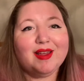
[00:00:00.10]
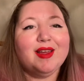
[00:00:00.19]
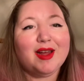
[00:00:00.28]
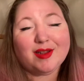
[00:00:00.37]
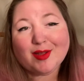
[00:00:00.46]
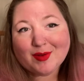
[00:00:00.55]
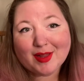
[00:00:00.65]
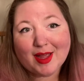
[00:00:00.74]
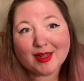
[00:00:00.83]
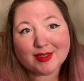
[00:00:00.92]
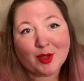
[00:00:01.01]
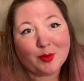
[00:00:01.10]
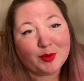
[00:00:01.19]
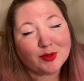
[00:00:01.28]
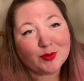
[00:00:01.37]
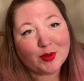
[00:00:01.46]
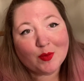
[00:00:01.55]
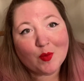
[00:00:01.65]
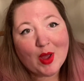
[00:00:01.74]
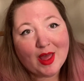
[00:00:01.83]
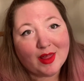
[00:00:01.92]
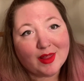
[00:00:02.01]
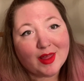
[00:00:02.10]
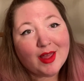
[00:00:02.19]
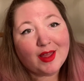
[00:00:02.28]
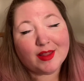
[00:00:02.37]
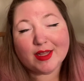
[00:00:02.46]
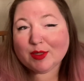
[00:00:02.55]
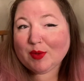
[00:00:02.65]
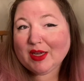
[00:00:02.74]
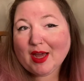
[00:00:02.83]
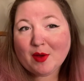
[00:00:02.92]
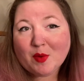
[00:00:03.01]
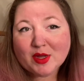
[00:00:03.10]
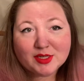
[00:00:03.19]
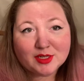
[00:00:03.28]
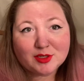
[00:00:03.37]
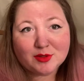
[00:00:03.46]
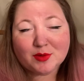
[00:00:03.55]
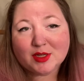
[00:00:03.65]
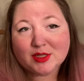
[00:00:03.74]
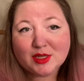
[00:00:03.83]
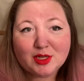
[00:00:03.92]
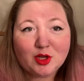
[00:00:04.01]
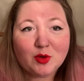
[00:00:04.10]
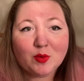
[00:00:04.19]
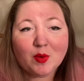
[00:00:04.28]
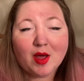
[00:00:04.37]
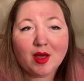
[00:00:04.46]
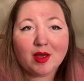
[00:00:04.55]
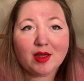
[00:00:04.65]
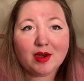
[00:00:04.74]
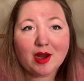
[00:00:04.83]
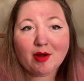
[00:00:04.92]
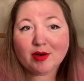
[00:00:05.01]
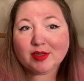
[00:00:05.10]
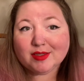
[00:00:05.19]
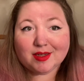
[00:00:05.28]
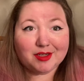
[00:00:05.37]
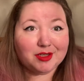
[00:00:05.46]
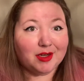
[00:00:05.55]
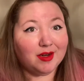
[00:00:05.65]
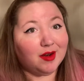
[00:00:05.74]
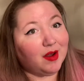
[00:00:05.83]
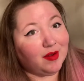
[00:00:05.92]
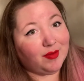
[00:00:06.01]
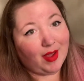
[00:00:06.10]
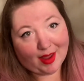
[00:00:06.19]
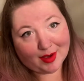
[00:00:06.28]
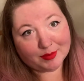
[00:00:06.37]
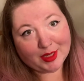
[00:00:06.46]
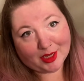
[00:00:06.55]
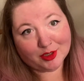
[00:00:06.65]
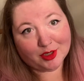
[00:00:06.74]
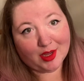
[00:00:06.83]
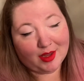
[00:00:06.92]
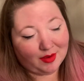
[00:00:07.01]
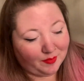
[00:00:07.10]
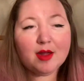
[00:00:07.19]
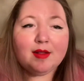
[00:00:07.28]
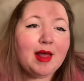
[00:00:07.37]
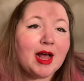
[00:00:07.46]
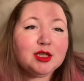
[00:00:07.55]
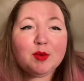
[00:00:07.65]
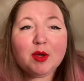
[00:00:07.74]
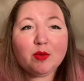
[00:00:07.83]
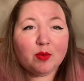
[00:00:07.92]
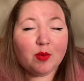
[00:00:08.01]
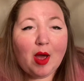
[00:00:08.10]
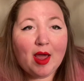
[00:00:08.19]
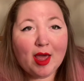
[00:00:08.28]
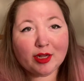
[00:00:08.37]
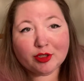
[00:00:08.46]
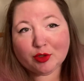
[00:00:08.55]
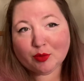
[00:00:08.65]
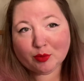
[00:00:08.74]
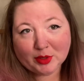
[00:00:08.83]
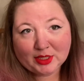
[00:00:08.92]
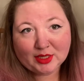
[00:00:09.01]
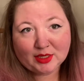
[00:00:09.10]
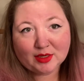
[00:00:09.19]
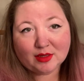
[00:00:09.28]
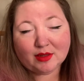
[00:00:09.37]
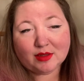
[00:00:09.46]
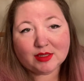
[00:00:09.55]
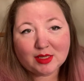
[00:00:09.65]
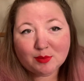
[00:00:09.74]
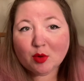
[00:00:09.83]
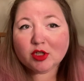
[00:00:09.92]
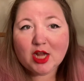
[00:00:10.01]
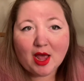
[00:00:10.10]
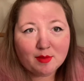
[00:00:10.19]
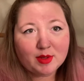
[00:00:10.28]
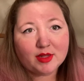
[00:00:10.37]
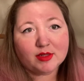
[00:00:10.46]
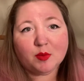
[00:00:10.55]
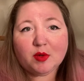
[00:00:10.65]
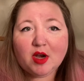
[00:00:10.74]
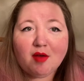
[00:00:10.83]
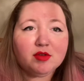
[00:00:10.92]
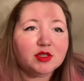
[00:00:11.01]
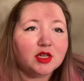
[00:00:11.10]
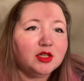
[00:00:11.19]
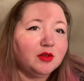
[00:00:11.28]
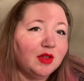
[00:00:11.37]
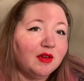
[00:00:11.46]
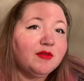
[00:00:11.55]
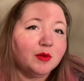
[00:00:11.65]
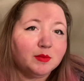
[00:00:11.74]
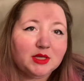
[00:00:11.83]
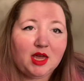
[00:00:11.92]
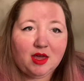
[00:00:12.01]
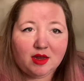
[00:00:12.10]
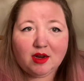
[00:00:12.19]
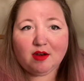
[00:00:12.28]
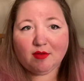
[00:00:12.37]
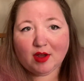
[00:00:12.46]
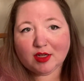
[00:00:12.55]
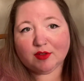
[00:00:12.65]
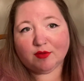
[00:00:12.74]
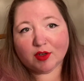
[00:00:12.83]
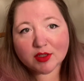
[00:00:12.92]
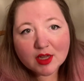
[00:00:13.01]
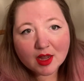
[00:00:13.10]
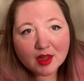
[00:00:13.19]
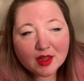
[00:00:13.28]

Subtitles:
Hello class, I hope you're doing well. This week I wanted to continue on our discussion of adaptation. Last week I had you read Seymour Chapman's What Novels Can Do That Films Can't and Vice Versa.